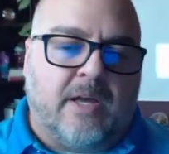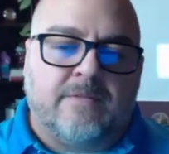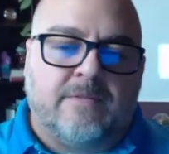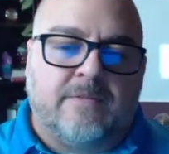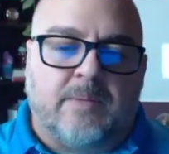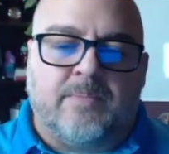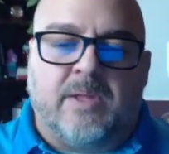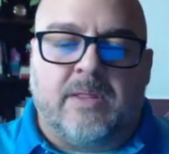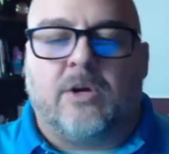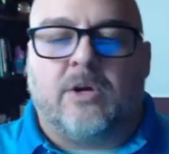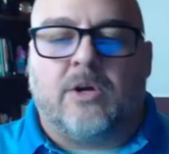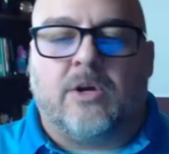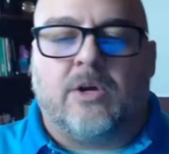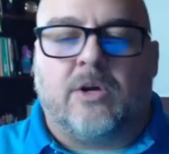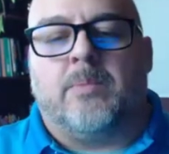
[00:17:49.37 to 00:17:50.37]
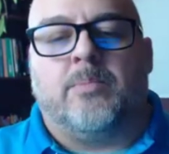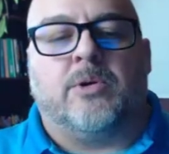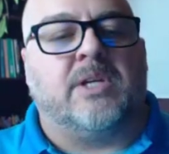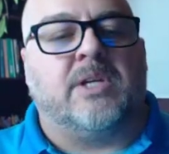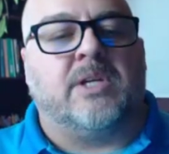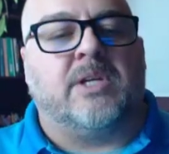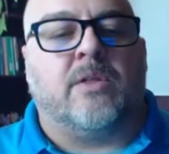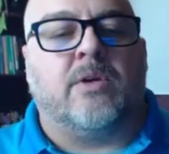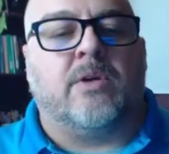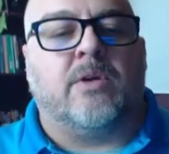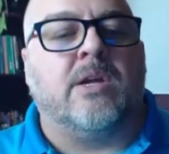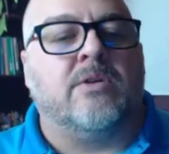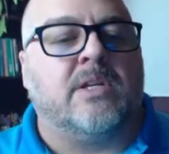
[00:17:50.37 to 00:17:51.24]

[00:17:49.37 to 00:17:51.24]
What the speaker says: put together years and years ago.